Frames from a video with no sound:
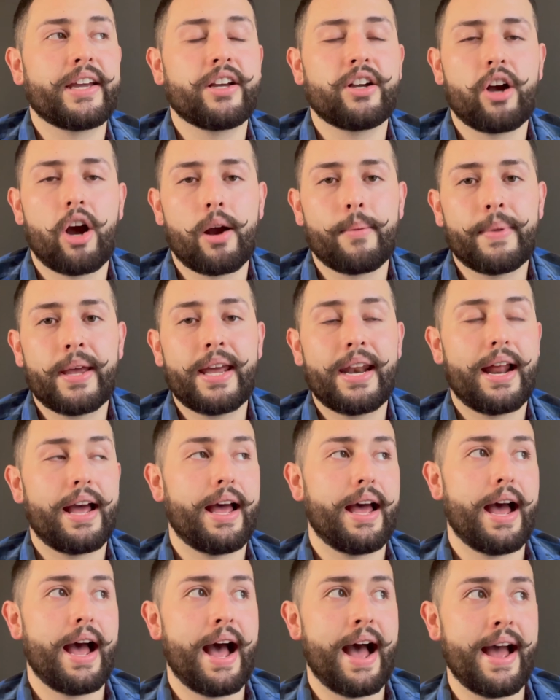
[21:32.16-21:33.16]
garment,
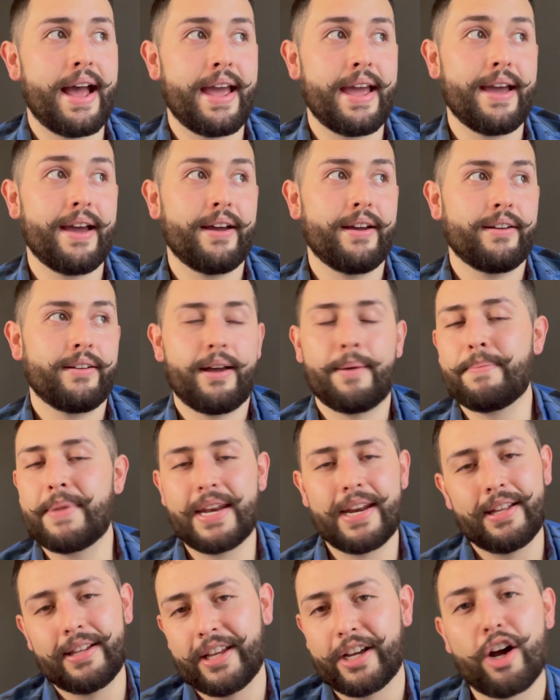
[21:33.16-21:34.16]
I
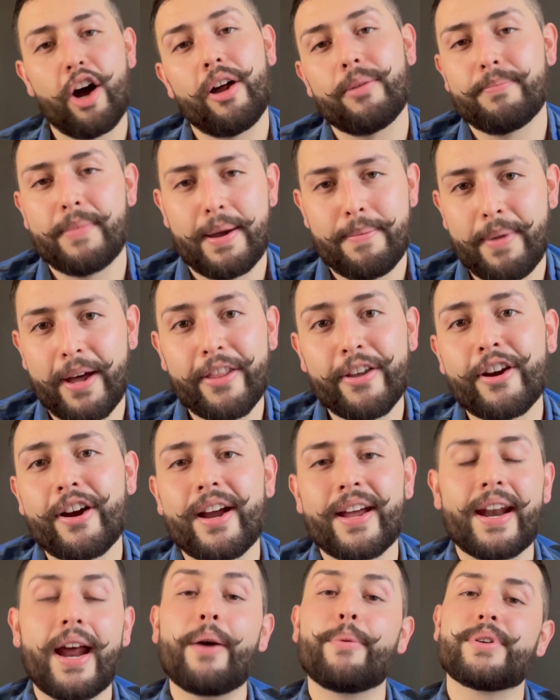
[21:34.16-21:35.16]
immediately called my mother
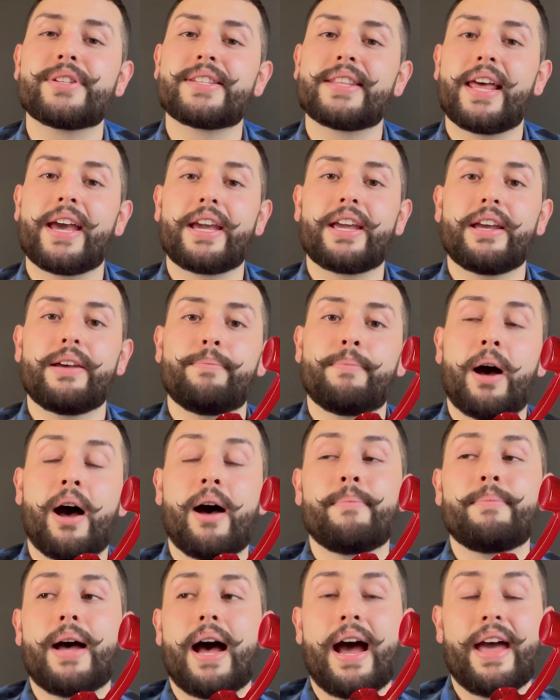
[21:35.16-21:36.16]
and I was like,
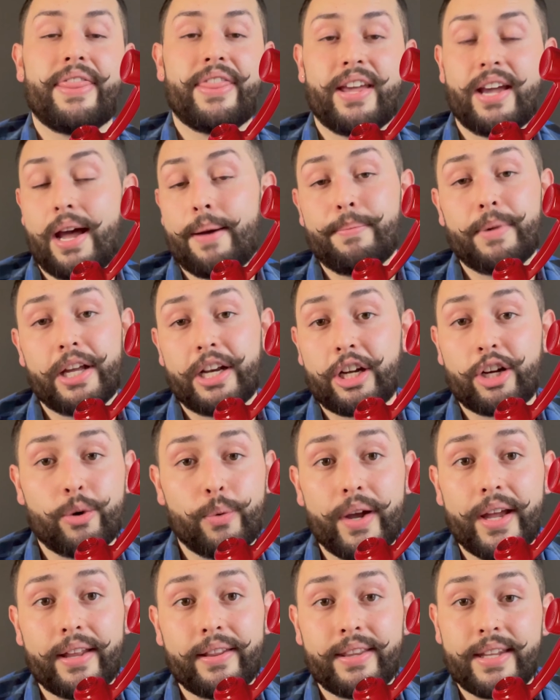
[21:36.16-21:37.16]
Mom, I think I'm gonna
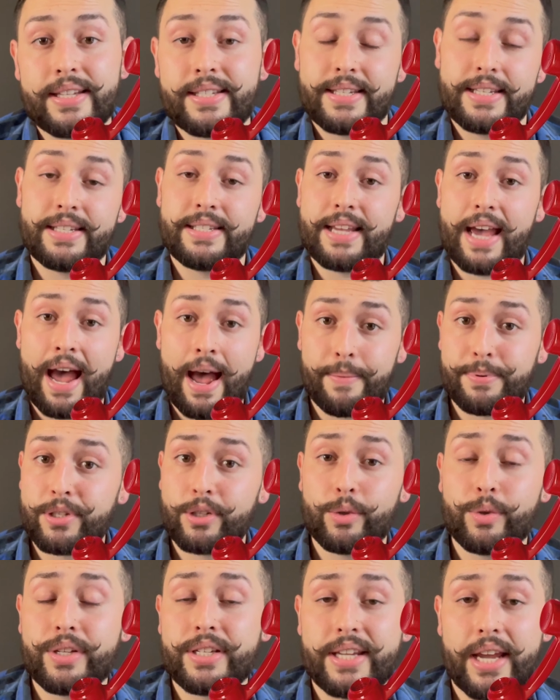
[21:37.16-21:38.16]
quit. This is
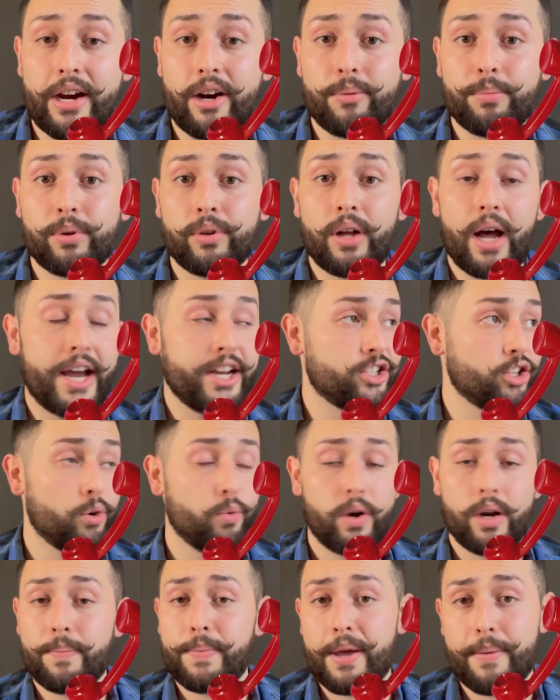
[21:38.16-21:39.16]
absolutely terrible. I don't
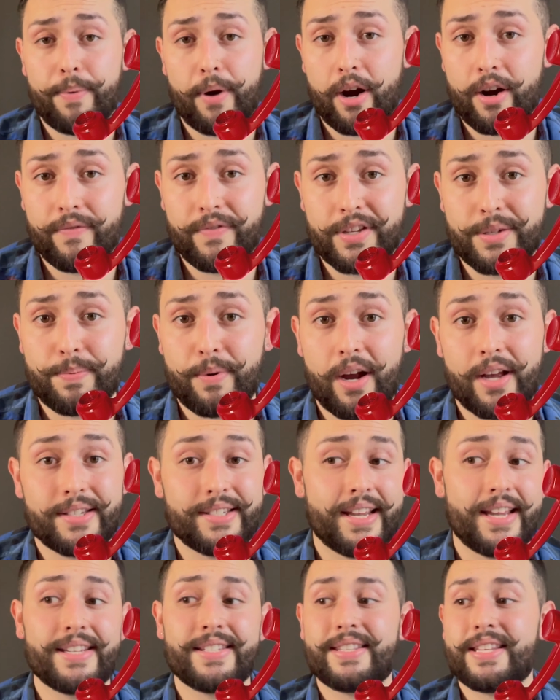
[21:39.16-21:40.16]
want to be a part of this
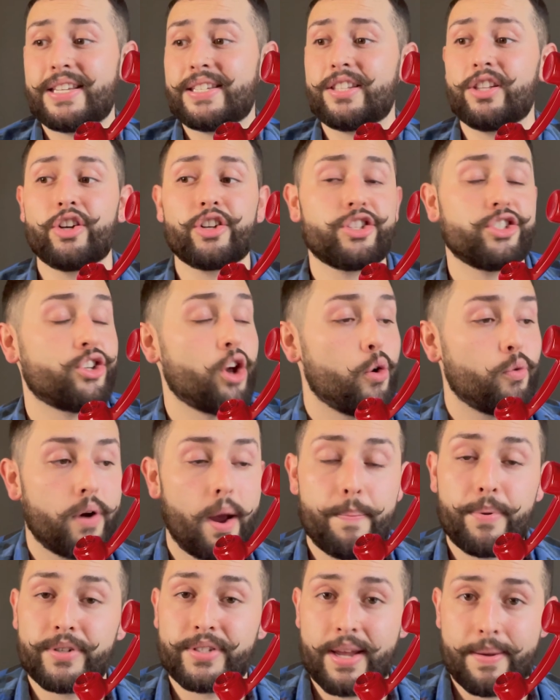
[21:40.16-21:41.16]
process. These looks don't
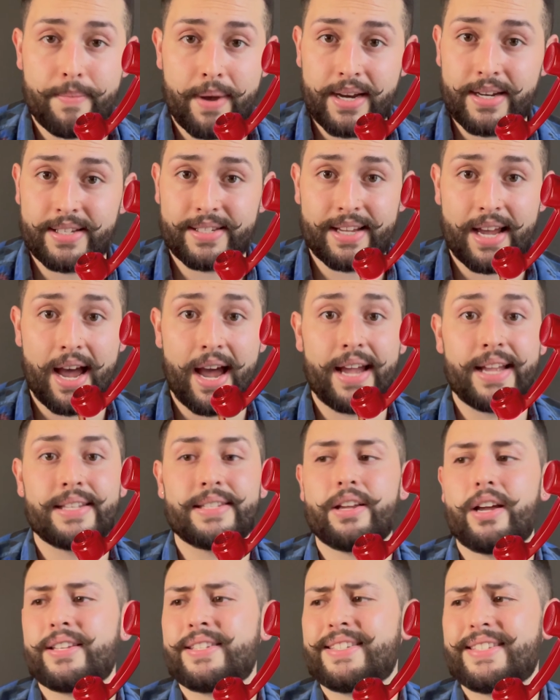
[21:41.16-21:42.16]
represent my design
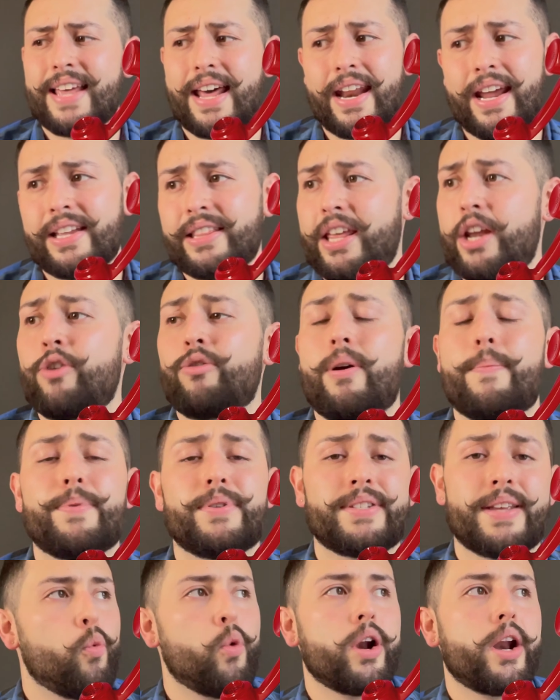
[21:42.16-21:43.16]
aesthetic. They don't
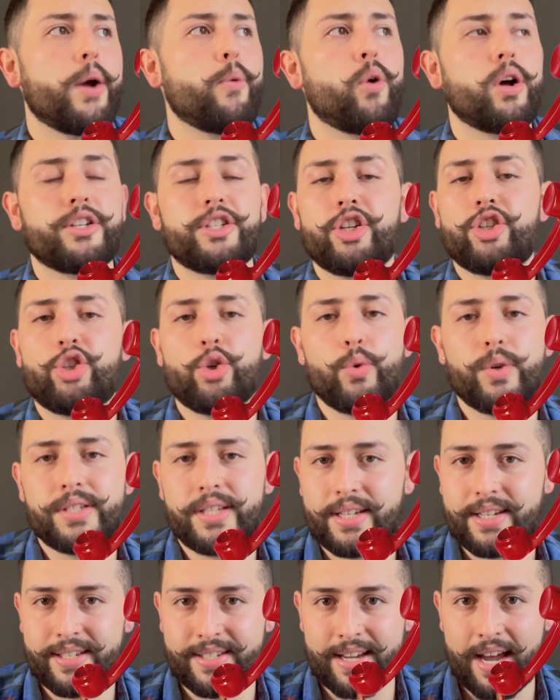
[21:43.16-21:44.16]
represent what I want to do as a
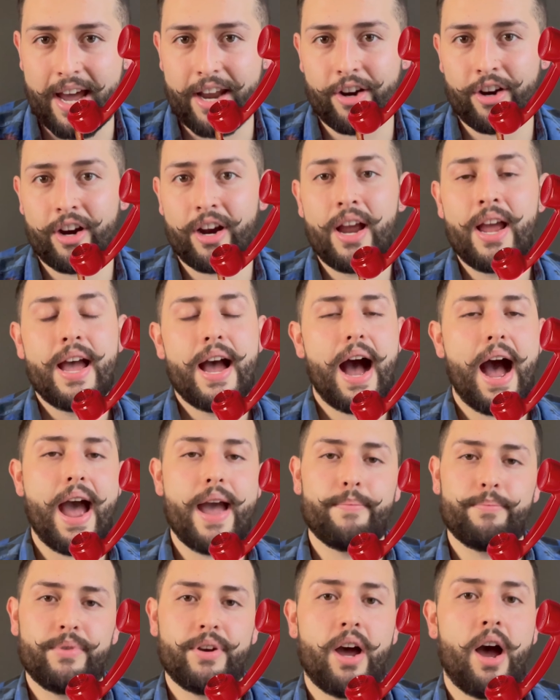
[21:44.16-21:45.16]
designer.
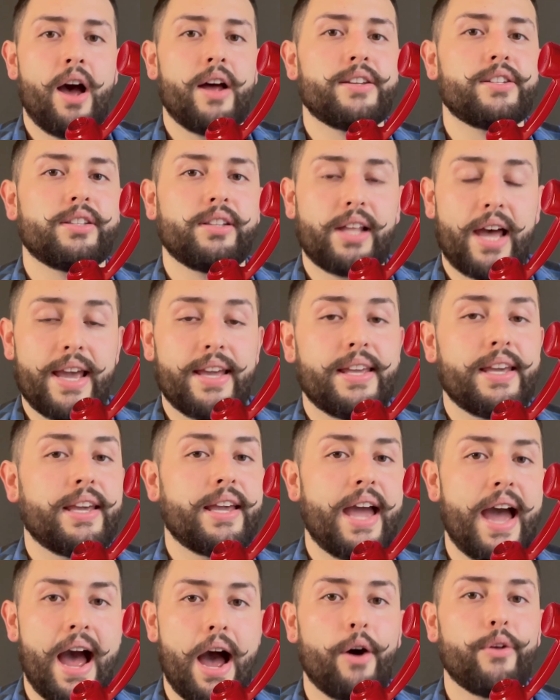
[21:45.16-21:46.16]
I'm not liking
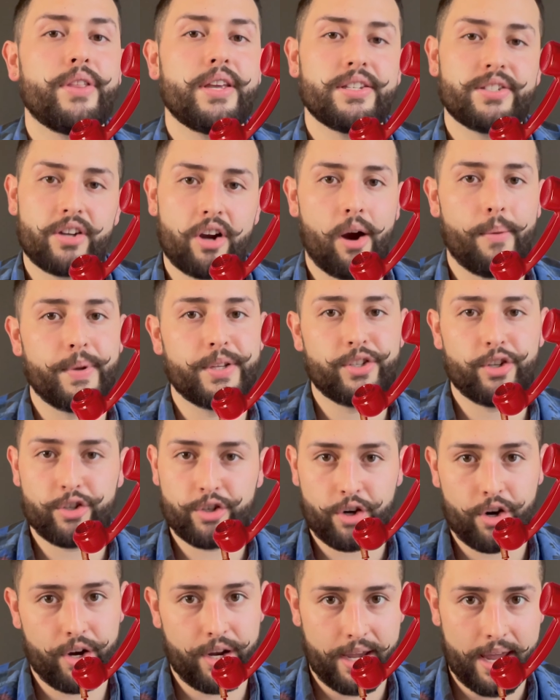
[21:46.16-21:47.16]
how these garments are
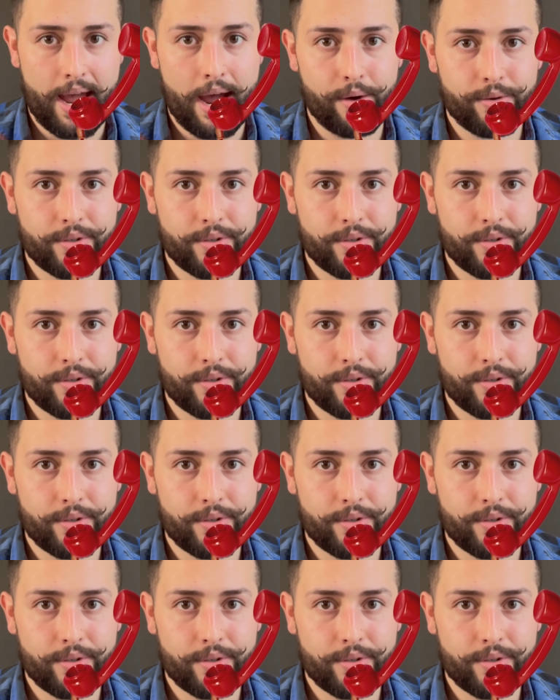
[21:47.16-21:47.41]
turning out.